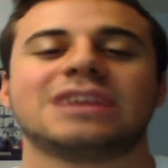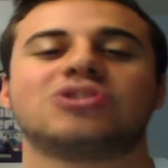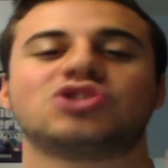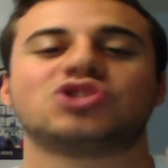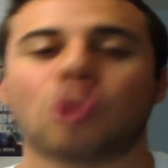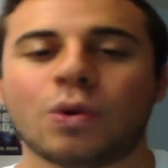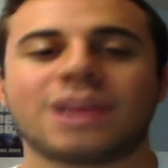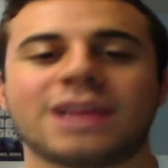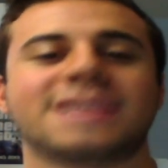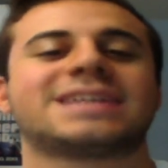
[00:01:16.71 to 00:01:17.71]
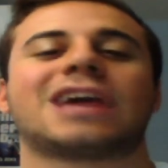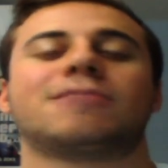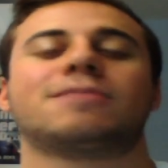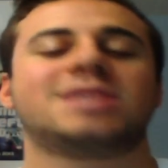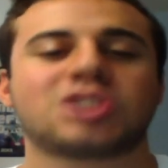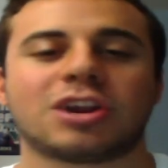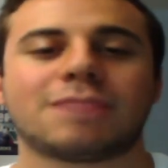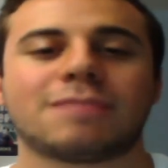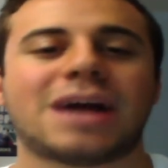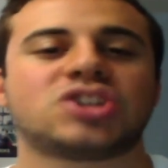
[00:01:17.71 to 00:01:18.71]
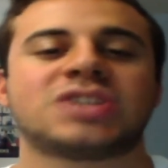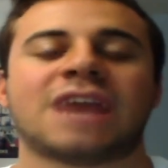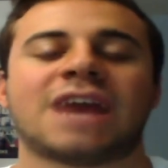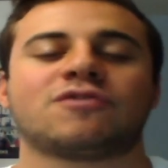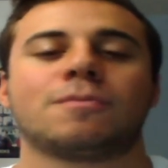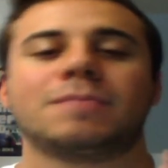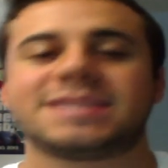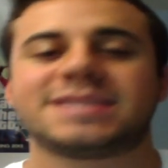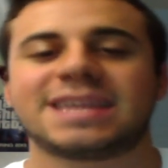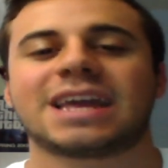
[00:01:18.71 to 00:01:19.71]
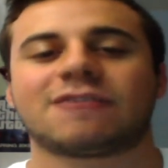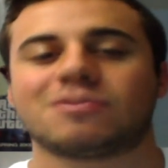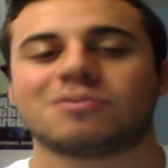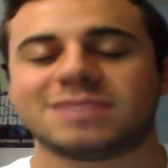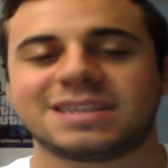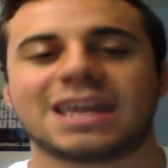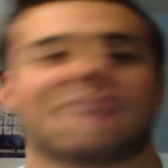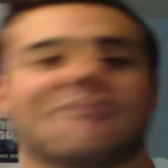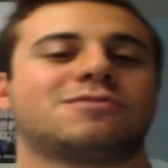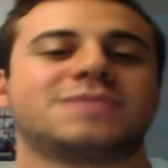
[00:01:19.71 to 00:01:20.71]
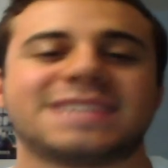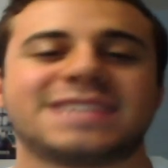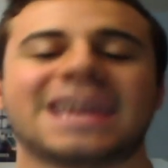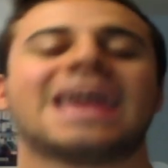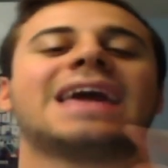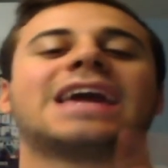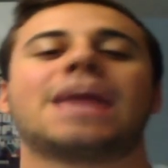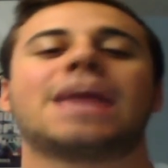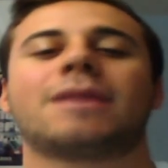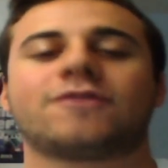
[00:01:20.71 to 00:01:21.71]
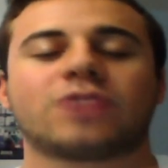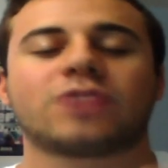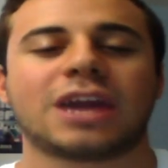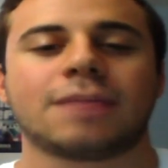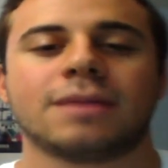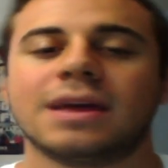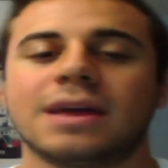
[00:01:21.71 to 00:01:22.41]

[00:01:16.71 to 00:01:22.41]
there's no way this guy could be starting matches after mistake after mistake after mistake, game after game.